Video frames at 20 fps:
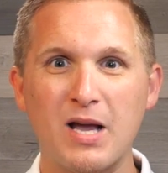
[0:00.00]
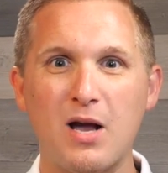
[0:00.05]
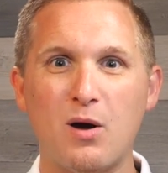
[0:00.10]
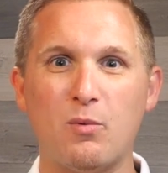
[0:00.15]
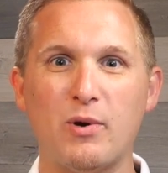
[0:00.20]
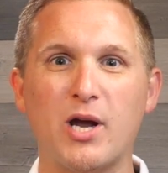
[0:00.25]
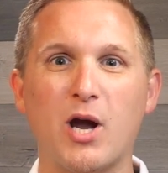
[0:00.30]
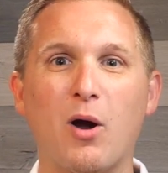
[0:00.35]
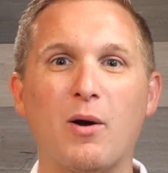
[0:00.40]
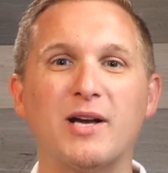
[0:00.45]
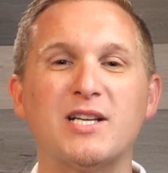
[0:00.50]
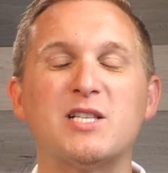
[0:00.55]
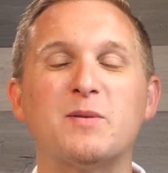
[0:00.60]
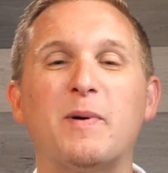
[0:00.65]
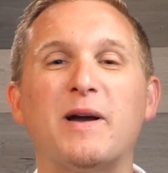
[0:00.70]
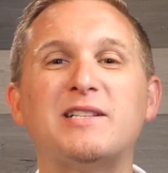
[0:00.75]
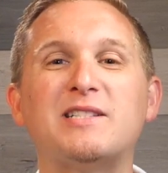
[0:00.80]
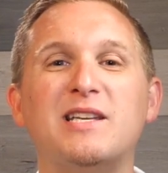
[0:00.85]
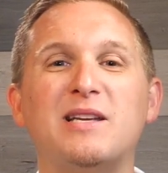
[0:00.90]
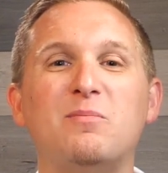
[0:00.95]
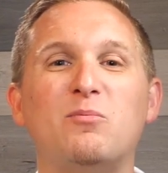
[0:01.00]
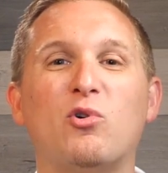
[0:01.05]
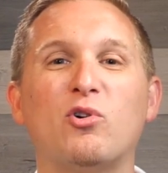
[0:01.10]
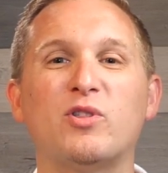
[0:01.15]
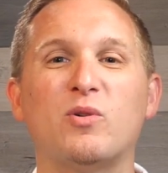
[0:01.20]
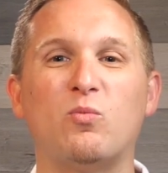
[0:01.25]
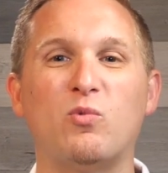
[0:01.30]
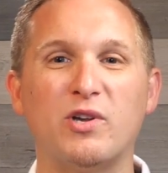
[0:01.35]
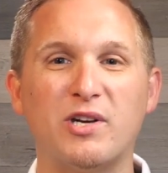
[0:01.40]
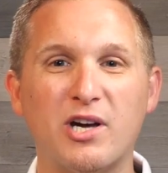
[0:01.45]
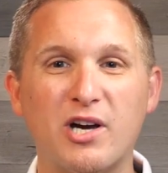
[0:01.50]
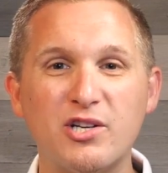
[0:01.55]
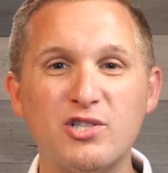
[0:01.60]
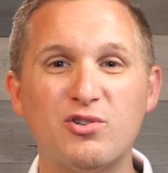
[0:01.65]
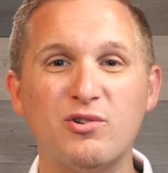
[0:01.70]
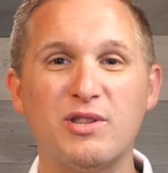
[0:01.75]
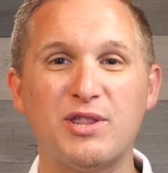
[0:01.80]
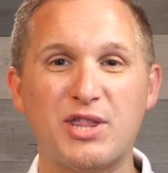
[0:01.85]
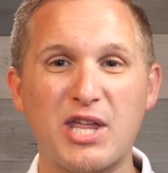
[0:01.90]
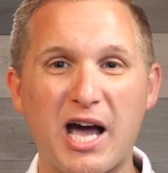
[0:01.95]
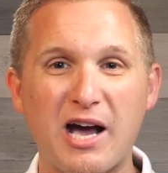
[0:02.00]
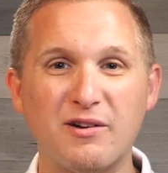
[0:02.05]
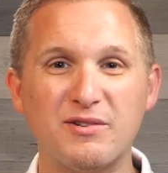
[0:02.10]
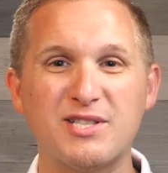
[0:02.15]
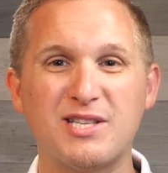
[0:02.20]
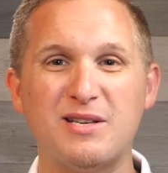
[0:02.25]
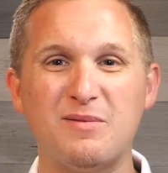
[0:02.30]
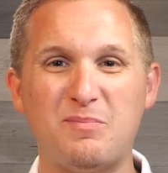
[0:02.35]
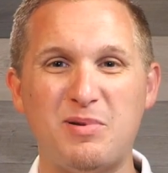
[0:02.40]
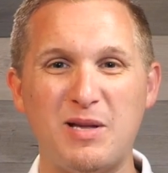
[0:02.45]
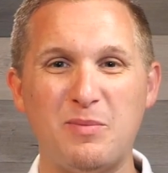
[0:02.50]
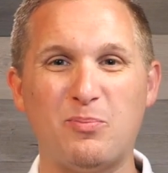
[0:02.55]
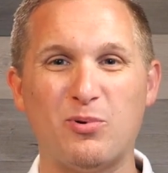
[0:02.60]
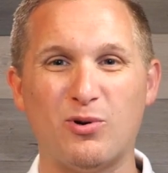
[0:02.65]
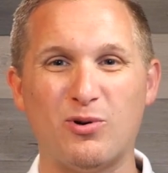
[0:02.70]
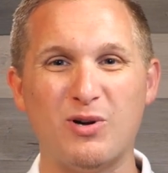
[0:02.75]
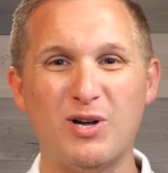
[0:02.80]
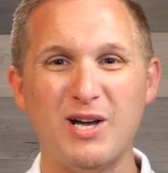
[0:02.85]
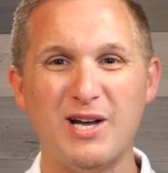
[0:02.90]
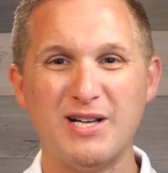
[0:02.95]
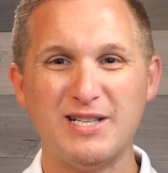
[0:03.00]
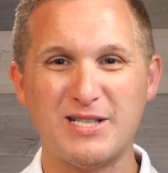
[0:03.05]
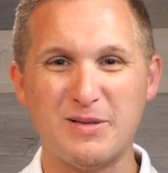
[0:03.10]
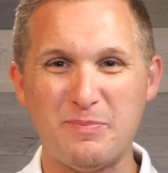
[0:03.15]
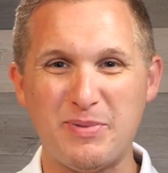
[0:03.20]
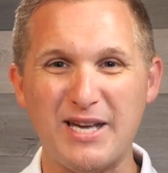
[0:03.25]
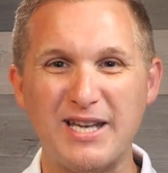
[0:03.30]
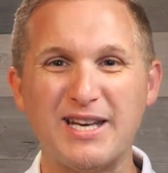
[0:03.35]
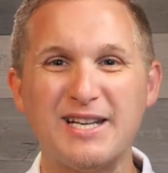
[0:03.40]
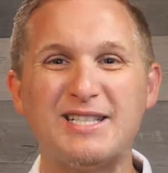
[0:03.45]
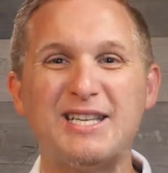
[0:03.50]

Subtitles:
We are expecting more than 100,000 people to be in